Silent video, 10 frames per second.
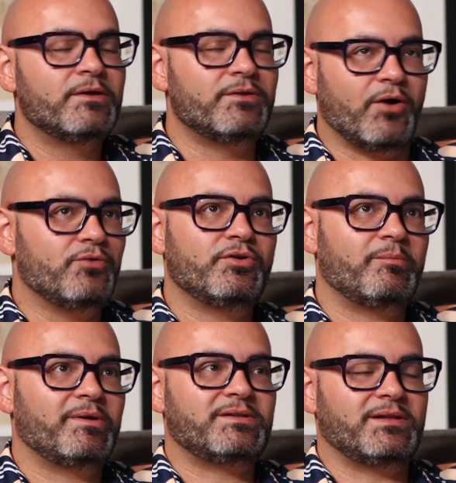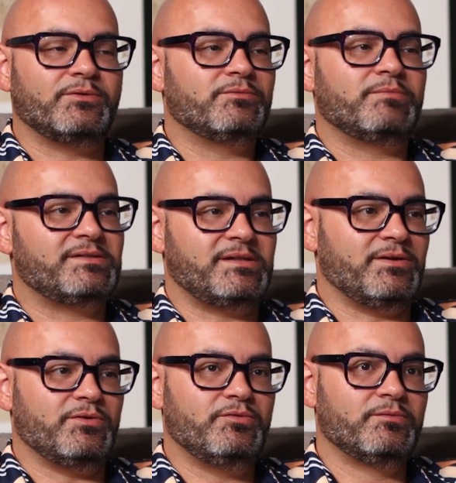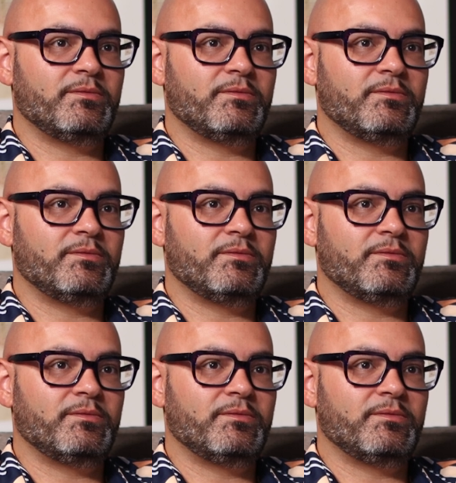No, you're not mentally ill.